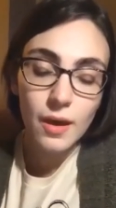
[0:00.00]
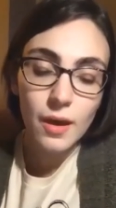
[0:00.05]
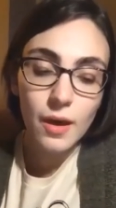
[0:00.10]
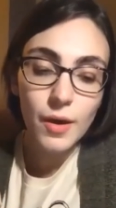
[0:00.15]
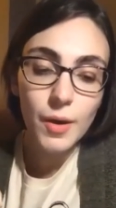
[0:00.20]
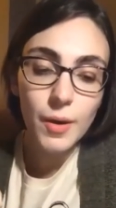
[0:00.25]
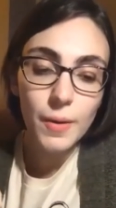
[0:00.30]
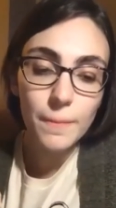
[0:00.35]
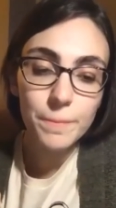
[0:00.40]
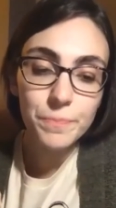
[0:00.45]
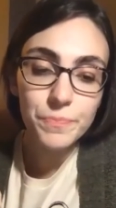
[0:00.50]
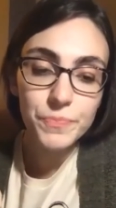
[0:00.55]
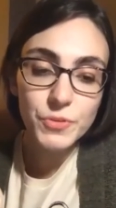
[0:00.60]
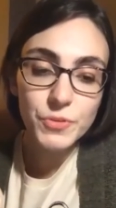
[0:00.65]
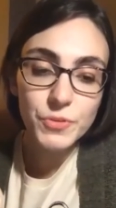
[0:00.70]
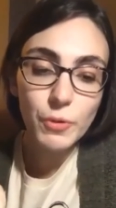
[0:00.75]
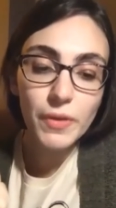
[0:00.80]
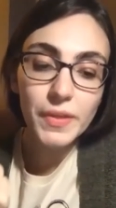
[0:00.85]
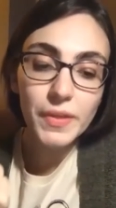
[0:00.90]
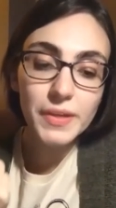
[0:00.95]
So
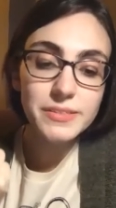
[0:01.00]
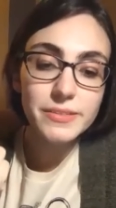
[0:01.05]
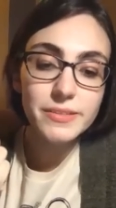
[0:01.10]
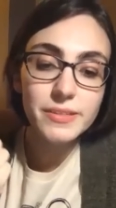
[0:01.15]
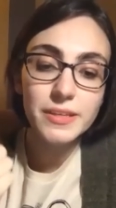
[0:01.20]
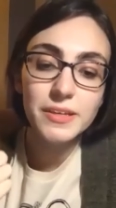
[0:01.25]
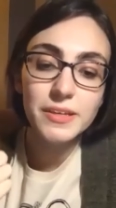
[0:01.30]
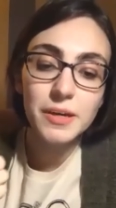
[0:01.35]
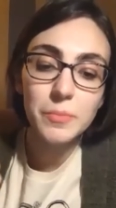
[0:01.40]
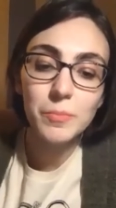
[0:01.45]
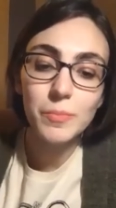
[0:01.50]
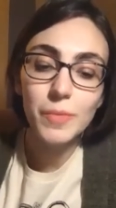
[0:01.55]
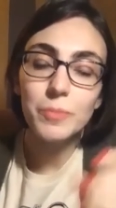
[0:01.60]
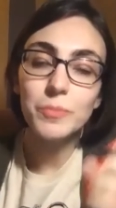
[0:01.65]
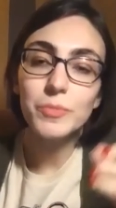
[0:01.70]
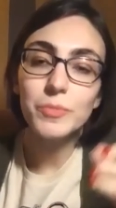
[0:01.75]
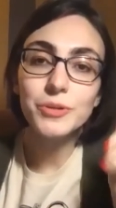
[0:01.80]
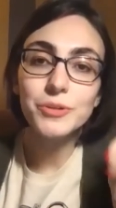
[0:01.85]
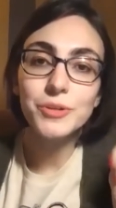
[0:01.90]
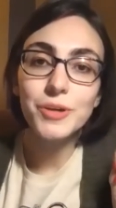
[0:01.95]
I like to think I'm
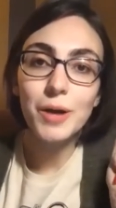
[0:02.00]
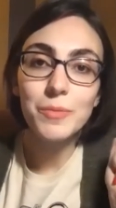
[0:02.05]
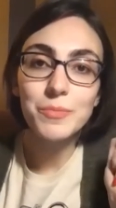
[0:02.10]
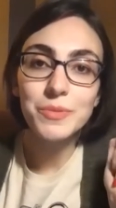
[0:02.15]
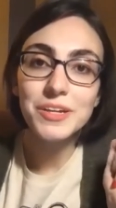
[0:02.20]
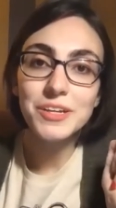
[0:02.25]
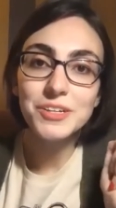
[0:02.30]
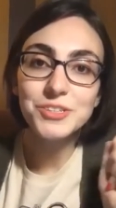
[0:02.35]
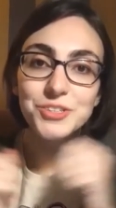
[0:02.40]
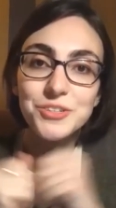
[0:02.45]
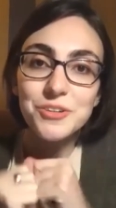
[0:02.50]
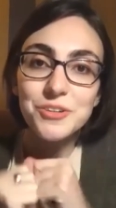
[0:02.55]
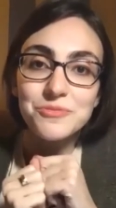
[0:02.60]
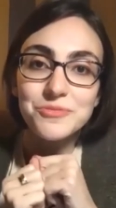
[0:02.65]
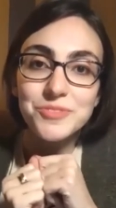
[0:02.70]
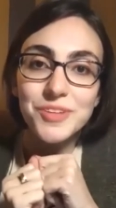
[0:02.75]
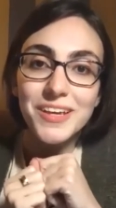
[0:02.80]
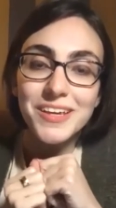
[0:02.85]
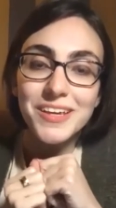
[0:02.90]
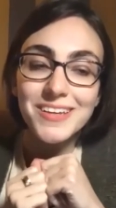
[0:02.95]
good combination of
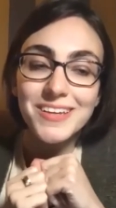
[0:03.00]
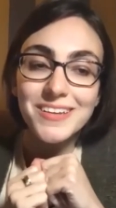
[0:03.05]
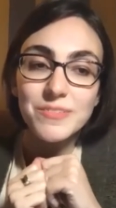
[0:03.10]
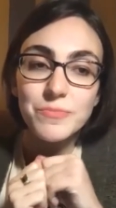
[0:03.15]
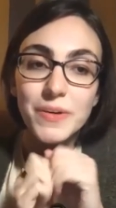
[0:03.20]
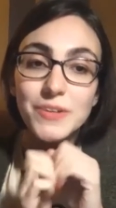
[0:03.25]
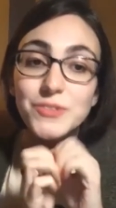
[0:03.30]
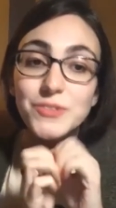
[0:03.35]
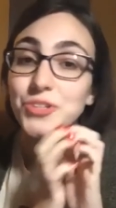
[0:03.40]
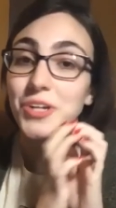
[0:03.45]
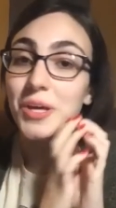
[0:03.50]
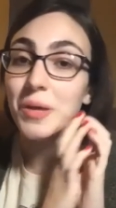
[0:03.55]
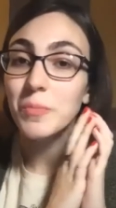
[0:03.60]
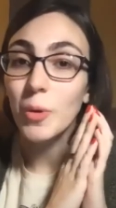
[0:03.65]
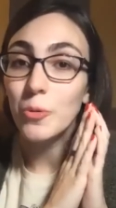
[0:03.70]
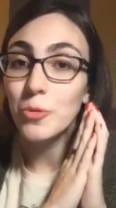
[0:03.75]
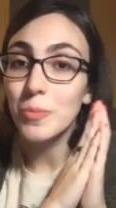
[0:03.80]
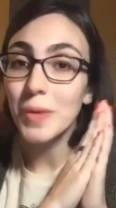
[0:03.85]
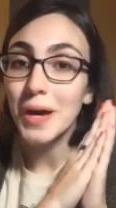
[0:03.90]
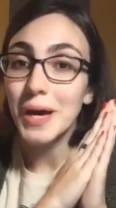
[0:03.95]
like budgeting
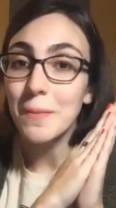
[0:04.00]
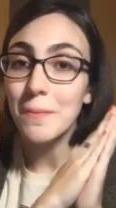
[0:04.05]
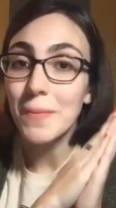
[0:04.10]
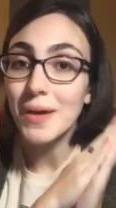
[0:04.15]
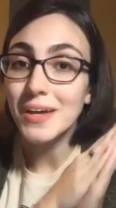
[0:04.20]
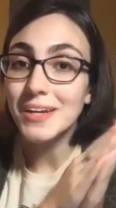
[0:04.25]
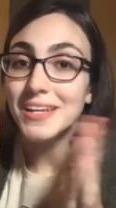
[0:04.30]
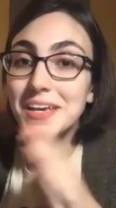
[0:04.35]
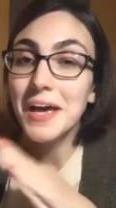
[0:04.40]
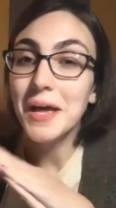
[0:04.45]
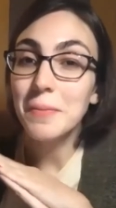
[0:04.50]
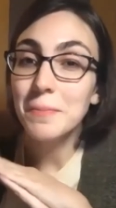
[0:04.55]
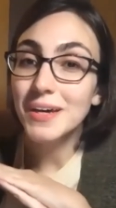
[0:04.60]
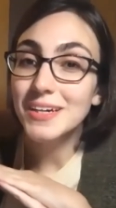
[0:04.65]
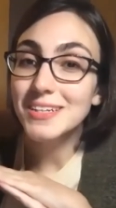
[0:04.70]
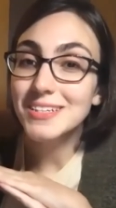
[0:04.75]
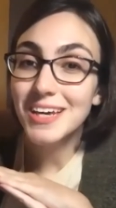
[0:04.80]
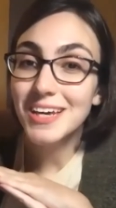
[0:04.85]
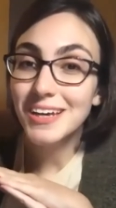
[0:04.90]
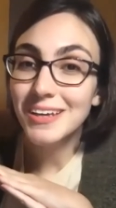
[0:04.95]
both my money and my
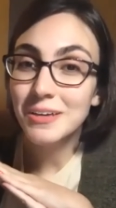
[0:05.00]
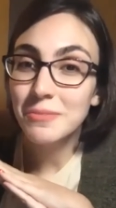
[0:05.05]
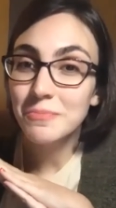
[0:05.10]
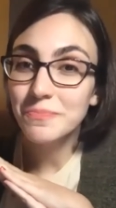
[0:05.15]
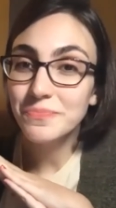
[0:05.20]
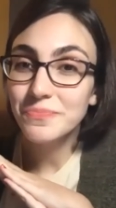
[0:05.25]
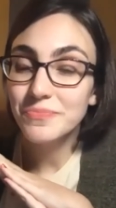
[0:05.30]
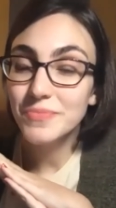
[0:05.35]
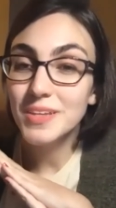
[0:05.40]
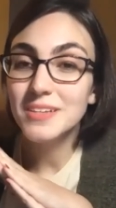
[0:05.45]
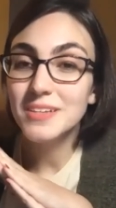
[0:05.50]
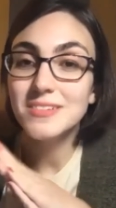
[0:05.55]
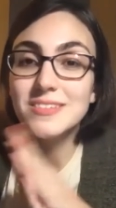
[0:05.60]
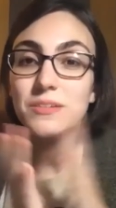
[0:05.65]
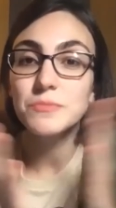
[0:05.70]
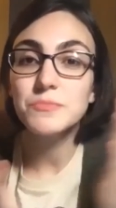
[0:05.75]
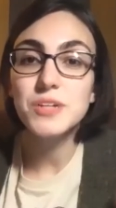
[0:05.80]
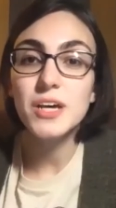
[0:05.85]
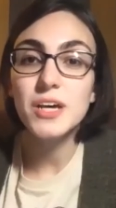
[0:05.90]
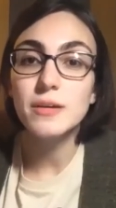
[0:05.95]
time, because
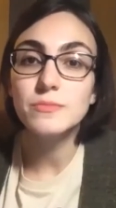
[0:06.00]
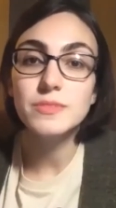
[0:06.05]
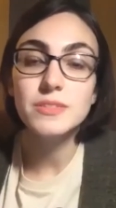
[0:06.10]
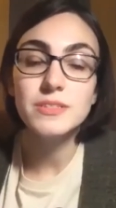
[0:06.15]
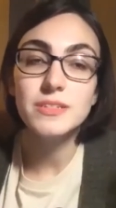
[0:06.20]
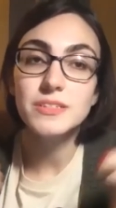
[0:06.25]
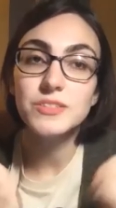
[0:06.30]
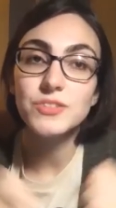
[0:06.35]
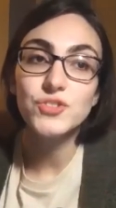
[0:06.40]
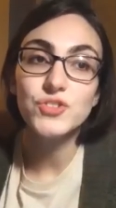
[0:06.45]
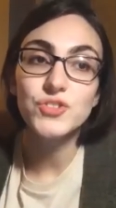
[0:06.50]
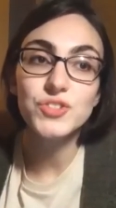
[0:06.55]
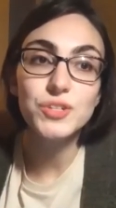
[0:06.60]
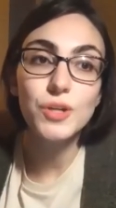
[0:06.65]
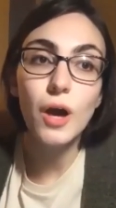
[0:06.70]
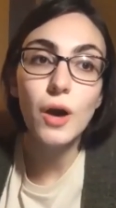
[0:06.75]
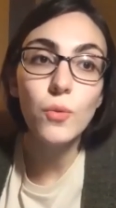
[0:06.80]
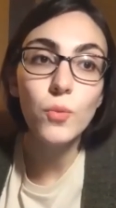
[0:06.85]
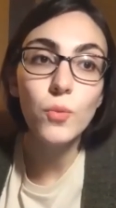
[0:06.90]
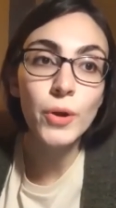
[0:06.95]
sometimes it's just
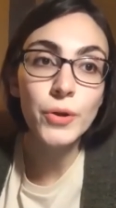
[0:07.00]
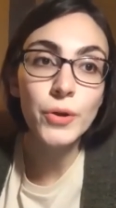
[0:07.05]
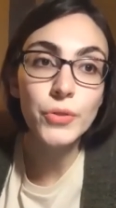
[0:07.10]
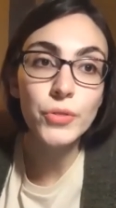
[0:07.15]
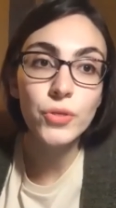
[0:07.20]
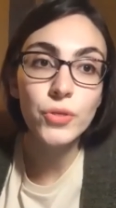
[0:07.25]
not worth